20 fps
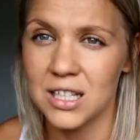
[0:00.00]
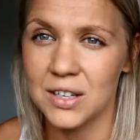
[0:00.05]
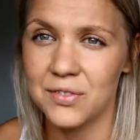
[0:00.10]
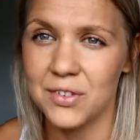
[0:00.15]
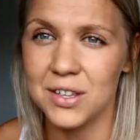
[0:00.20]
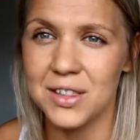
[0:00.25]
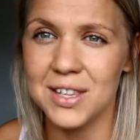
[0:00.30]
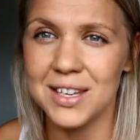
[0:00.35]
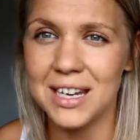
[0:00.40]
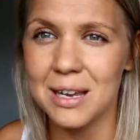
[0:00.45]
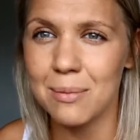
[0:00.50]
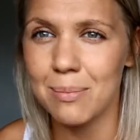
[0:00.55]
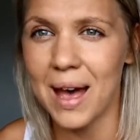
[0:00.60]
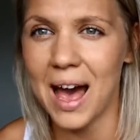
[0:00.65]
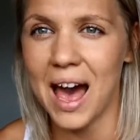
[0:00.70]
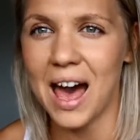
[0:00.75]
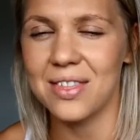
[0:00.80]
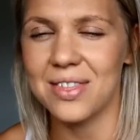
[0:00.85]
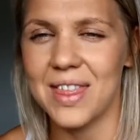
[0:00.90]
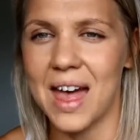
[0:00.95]
If you think
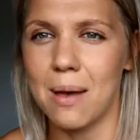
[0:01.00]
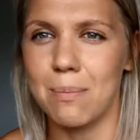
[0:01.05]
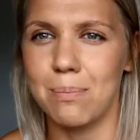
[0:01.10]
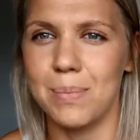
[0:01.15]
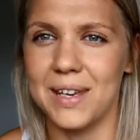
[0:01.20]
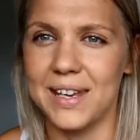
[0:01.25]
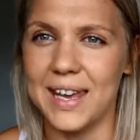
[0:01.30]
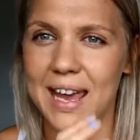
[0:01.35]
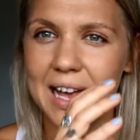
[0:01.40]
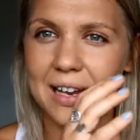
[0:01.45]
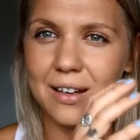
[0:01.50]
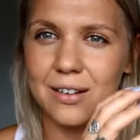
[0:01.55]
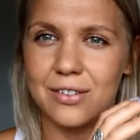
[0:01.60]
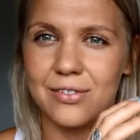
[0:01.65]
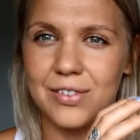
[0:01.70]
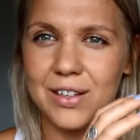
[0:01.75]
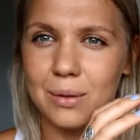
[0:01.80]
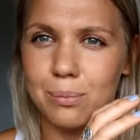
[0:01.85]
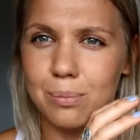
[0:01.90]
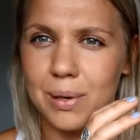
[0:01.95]
about that big
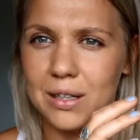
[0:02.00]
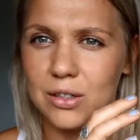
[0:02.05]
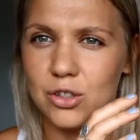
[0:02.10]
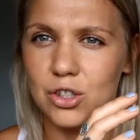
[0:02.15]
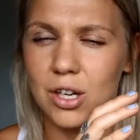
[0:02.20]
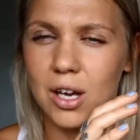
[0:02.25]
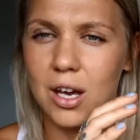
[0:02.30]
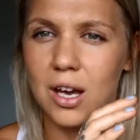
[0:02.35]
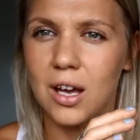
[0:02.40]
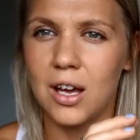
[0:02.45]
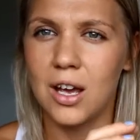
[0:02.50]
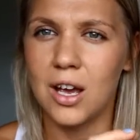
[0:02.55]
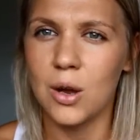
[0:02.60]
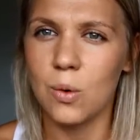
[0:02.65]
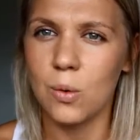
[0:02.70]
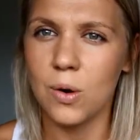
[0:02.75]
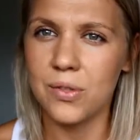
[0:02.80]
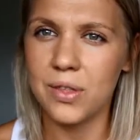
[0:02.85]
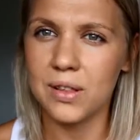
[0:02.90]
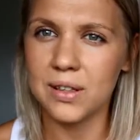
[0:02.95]
elephant picture
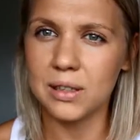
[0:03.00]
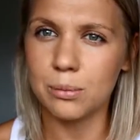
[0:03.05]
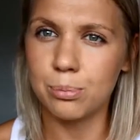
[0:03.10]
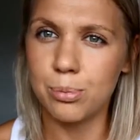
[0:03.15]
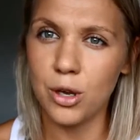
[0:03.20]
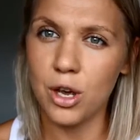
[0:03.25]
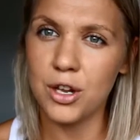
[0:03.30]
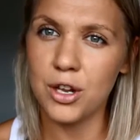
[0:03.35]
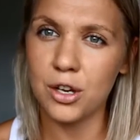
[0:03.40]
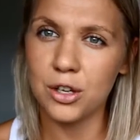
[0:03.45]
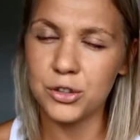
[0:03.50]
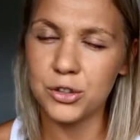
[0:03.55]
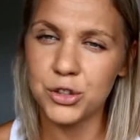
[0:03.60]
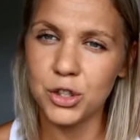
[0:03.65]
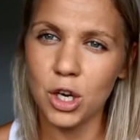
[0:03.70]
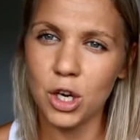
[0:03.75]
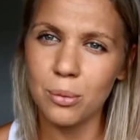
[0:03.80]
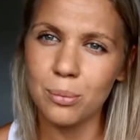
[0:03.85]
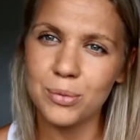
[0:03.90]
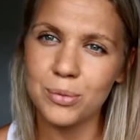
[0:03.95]
with the little bird on
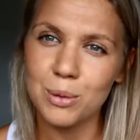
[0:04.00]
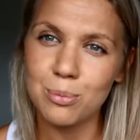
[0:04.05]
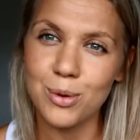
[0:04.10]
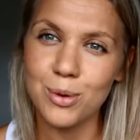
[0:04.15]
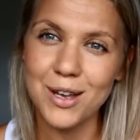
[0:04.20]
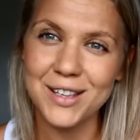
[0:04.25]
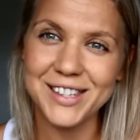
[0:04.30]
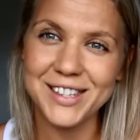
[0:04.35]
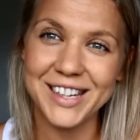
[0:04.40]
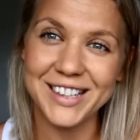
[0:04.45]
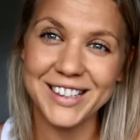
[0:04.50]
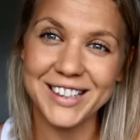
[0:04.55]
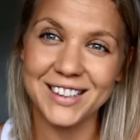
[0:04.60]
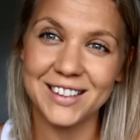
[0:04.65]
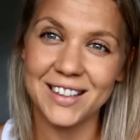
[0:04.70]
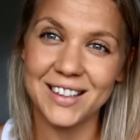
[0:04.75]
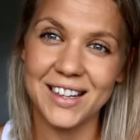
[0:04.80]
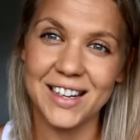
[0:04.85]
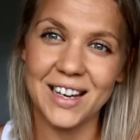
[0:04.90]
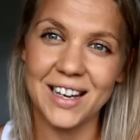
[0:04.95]
top, the bird's eating
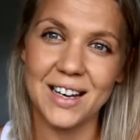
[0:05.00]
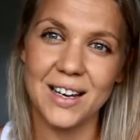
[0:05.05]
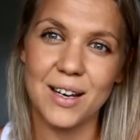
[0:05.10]
the